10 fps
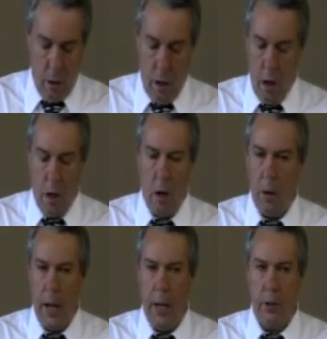
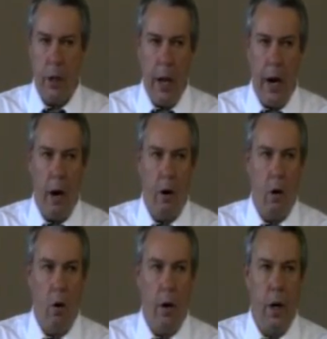All kinds of air
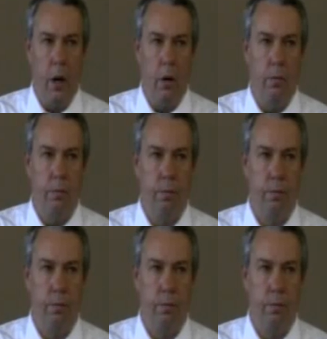going on.